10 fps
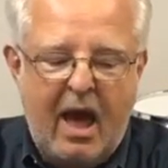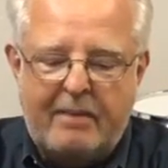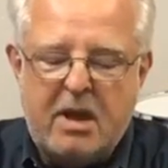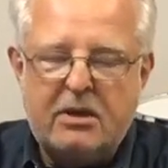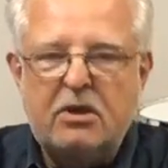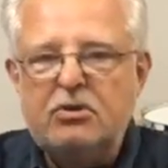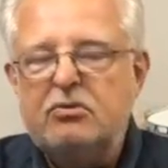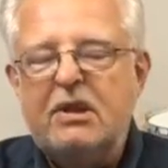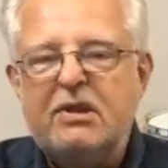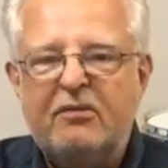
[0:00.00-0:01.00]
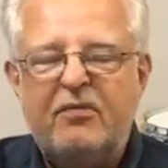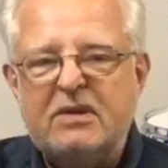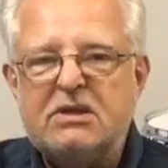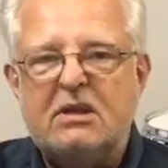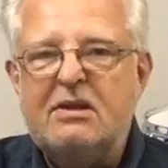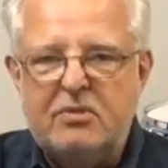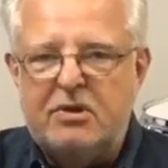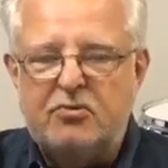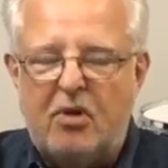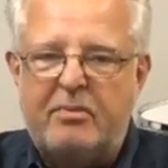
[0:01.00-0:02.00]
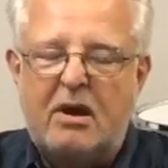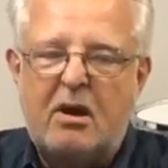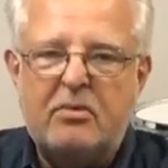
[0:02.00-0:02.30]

I'm not going to do anything physically with the drum here.